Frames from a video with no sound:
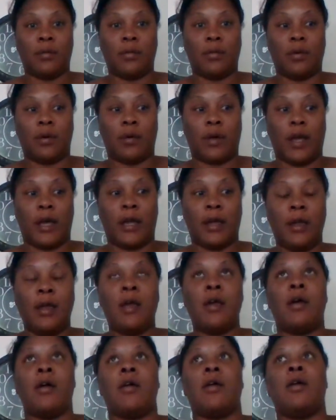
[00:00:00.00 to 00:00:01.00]
Okay?
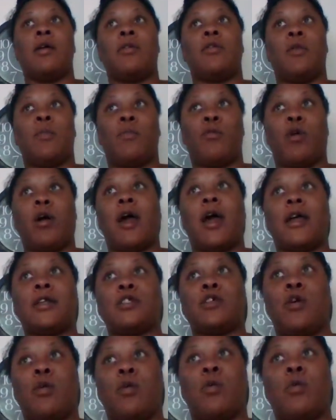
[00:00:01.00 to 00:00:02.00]
The more I
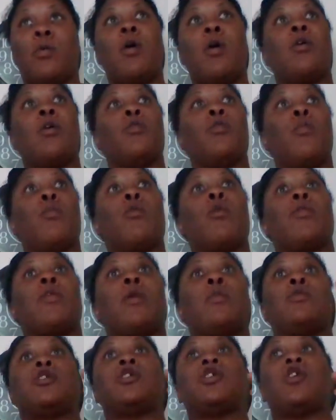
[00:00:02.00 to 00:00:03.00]
told, the more they
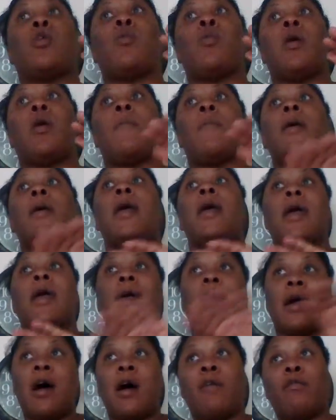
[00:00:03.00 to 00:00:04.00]
would show up and
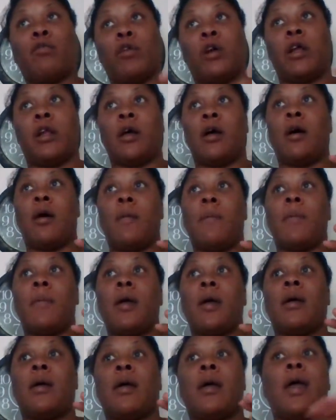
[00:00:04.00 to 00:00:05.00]
cover it up
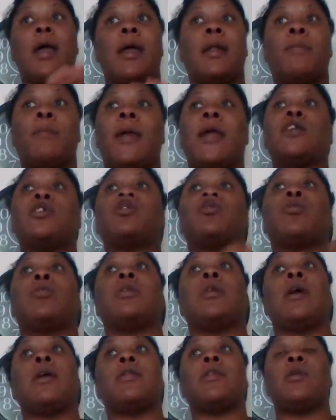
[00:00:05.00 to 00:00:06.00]
and make sure
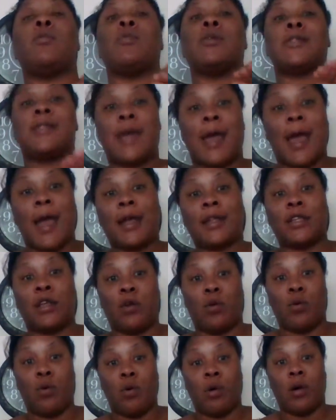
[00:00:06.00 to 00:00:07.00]
nothing was acted
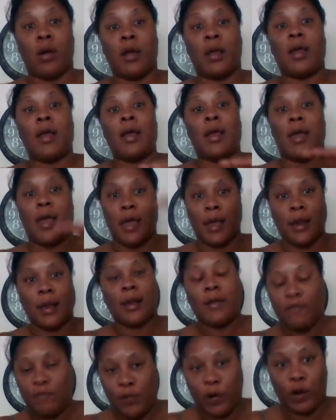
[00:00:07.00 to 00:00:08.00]
on
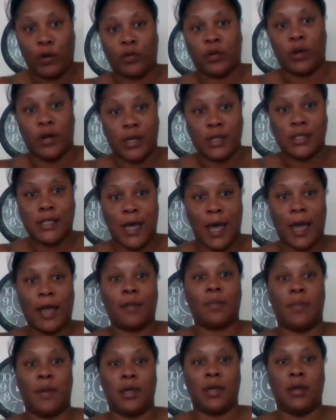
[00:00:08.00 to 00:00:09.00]
and further attack
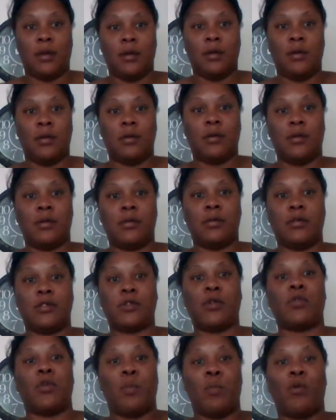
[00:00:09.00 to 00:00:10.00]
me.
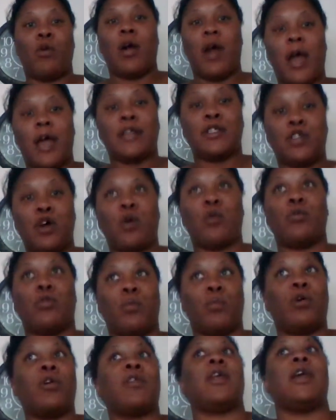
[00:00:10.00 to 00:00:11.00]
So the more I told, the
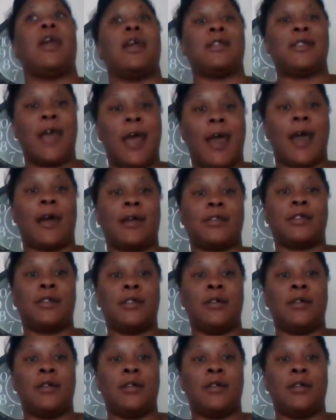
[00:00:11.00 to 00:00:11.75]
more they attacked.